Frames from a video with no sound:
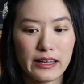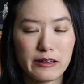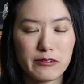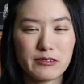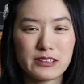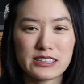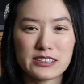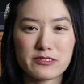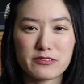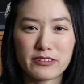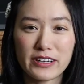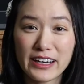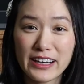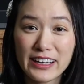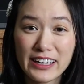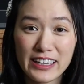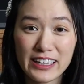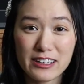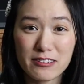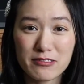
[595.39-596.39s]
It was
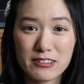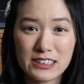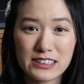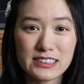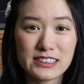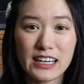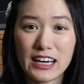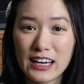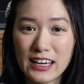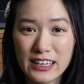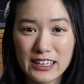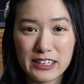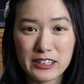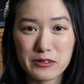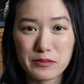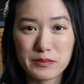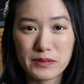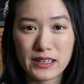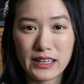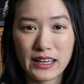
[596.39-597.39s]
raining one
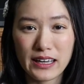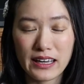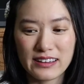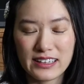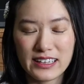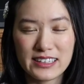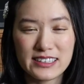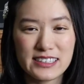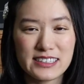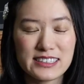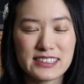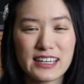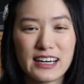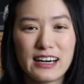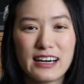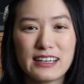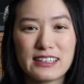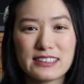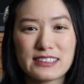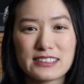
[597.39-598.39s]
time. They just
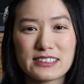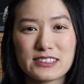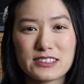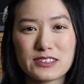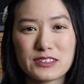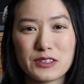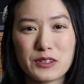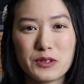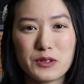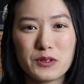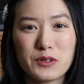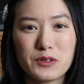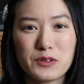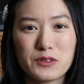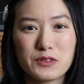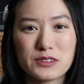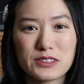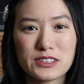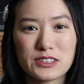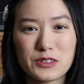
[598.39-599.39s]
got
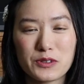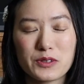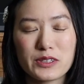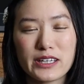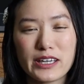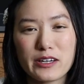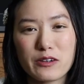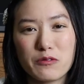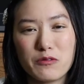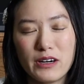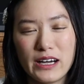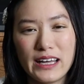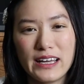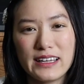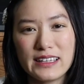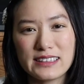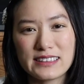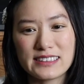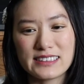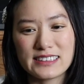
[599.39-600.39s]
so soaking
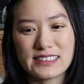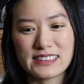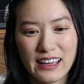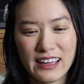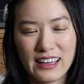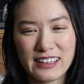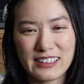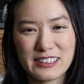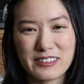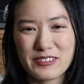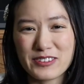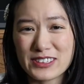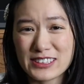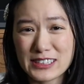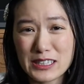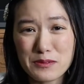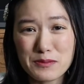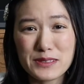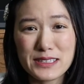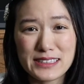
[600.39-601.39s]
wet. And for
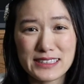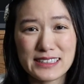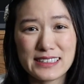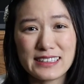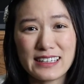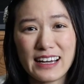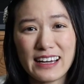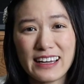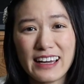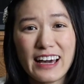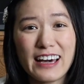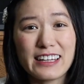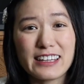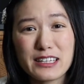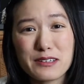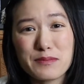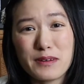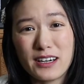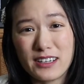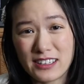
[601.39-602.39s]
some reason, I had
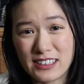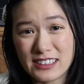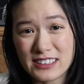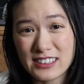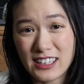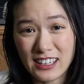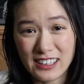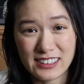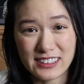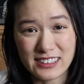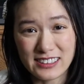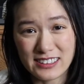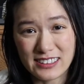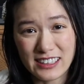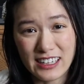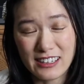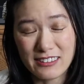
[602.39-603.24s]
them on a saucer